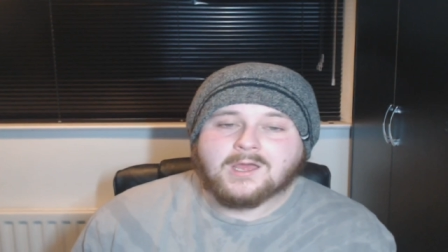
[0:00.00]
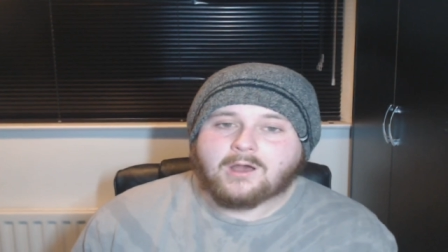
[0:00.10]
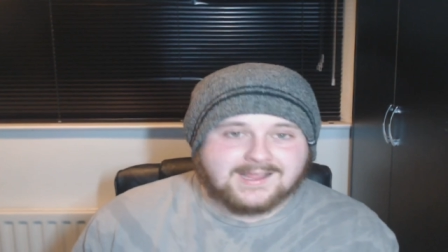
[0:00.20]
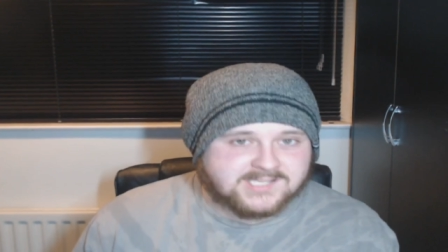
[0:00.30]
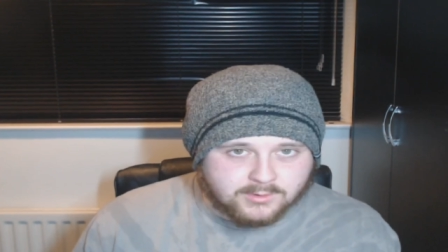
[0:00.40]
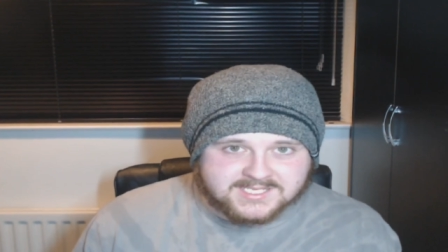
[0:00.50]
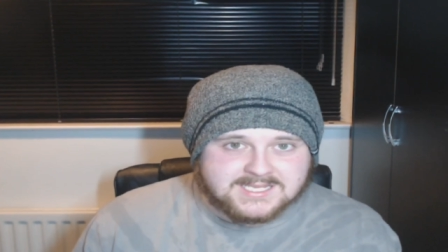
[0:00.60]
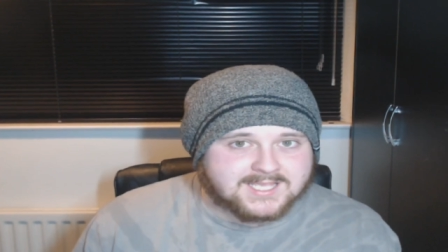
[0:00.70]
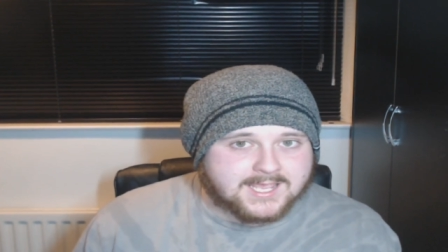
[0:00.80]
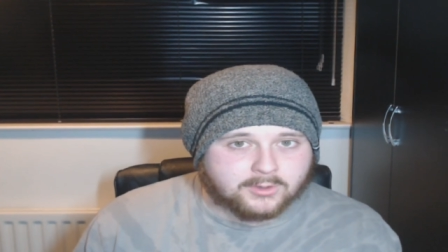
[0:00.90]
I don't see
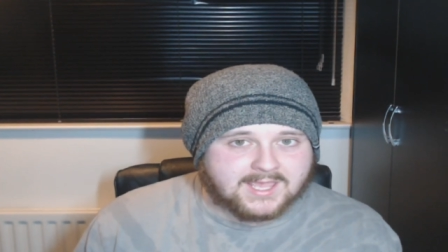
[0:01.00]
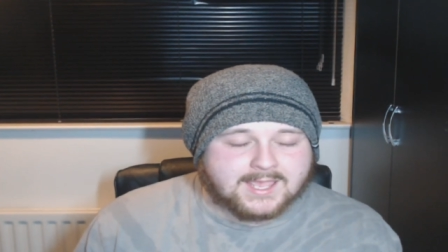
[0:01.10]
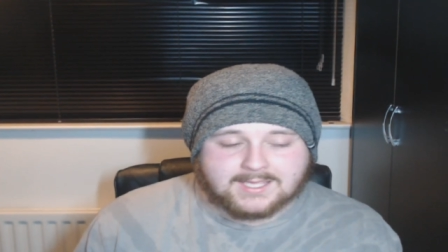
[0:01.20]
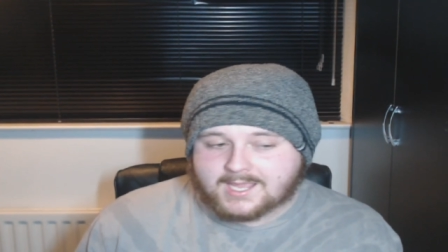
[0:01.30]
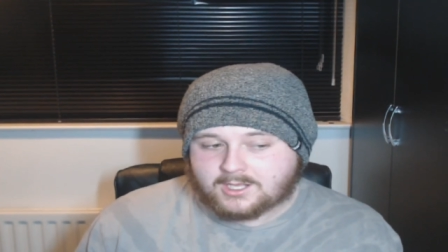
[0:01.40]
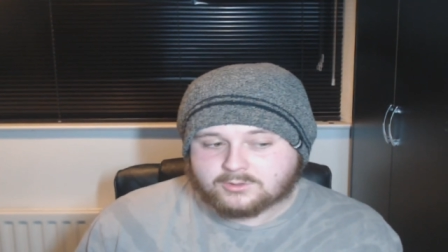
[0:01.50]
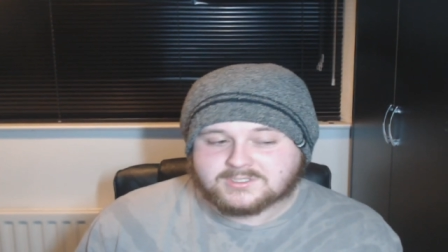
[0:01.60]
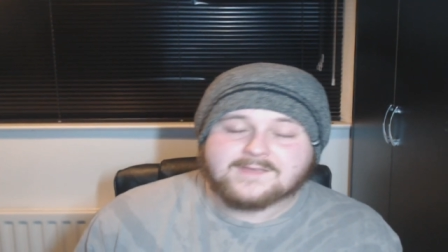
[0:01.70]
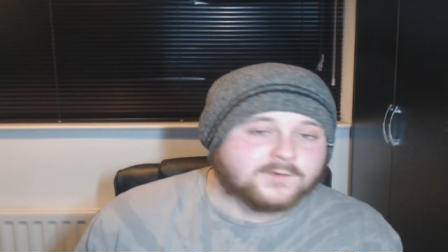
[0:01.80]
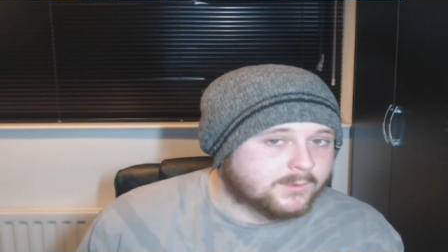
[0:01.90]
Sato getting KO'd,
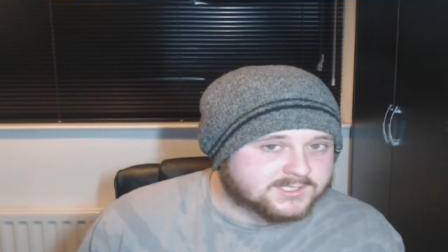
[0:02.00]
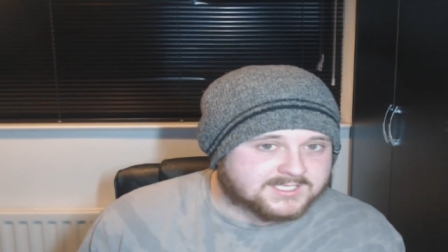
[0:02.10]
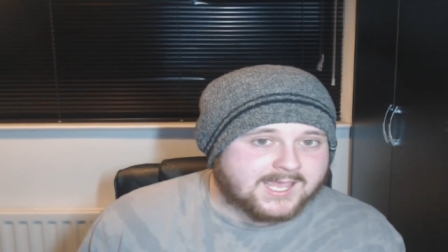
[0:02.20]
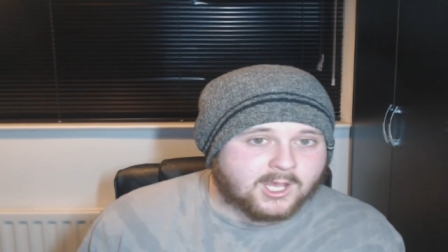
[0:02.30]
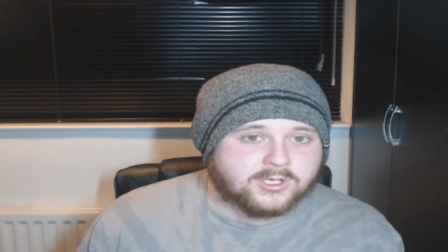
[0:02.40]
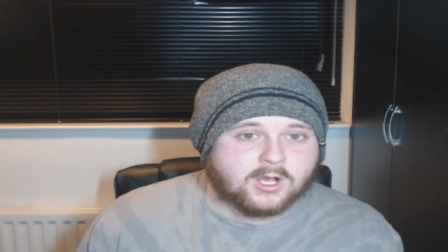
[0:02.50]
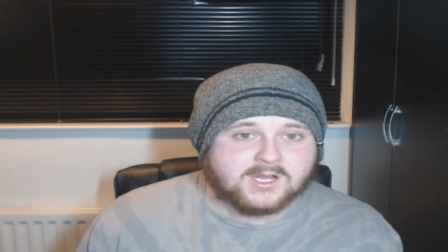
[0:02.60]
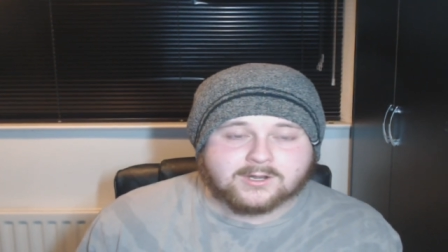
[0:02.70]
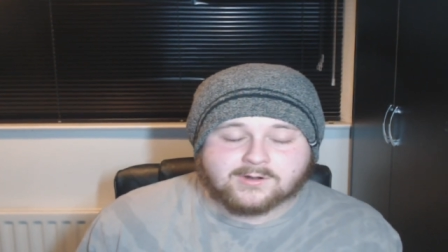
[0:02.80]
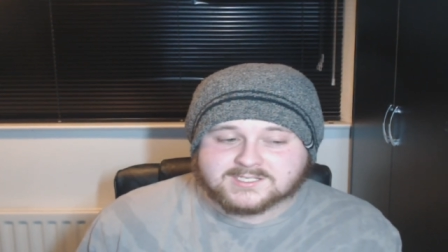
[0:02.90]
even though he was KO'd
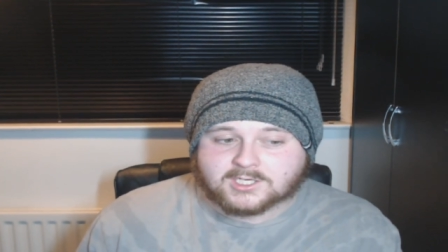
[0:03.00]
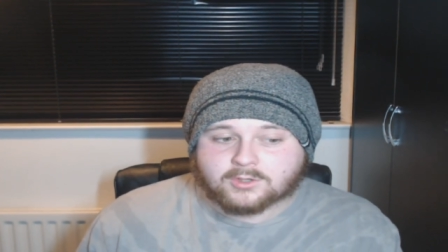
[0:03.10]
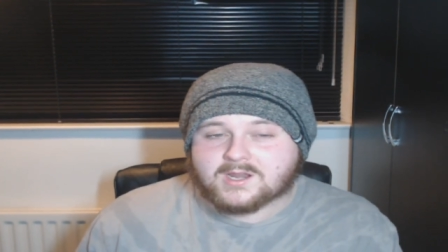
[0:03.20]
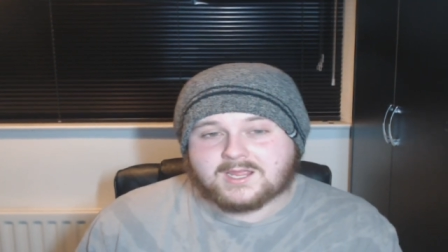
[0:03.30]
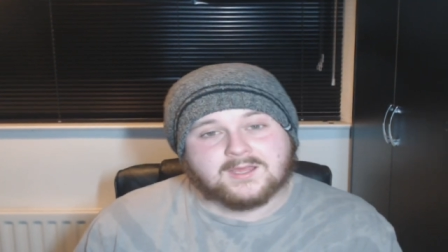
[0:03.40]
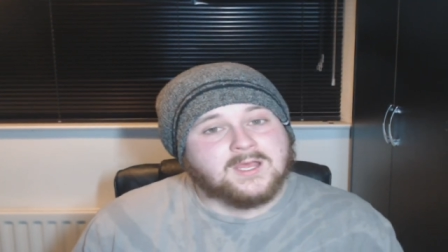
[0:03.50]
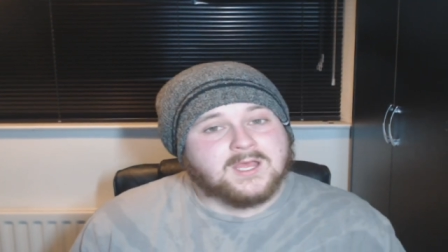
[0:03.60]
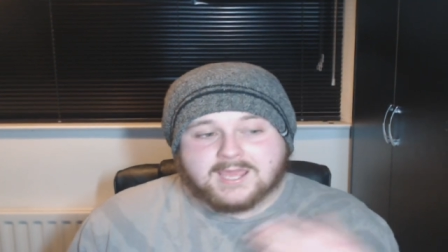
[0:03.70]
earlier in his career.